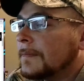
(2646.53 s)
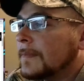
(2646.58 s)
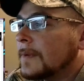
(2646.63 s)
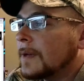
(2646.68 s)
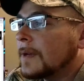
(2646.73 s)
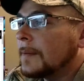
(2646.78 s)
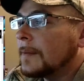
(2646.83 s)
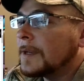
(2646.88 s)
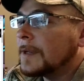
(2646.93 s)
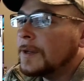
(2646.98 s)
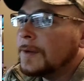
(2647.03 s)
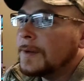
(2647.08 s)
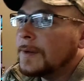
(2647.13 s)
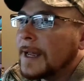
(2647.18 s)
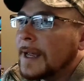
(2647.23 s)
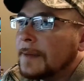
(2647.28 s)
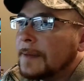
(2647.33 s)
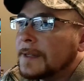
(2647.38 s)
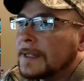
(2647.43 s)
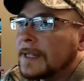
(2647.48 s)
I mean, you
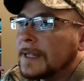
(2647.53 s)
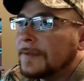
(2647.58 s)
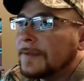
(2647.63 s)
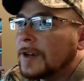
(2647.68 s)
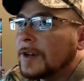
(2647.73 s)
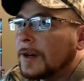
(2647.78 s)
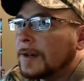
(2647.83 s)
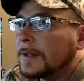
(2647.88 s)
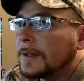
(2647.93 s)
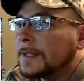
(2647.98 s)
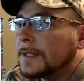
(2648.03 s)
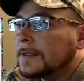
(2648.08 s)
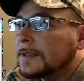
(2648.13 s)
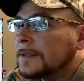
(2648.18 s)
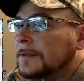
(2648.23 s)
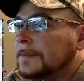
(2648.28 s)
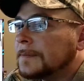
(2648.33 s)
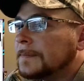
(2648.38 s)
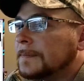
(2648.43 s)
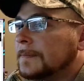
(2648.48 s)
name it, they've called
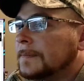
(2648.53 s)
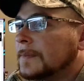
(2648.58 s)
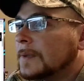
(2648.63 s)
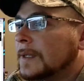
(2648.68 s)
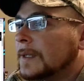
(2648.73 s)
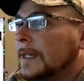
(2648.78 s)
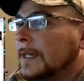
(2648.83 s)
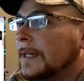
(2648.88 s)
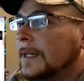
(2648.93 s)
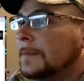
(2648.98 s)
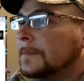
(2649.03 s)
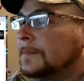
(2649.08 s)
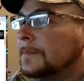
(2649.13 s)
us, okay?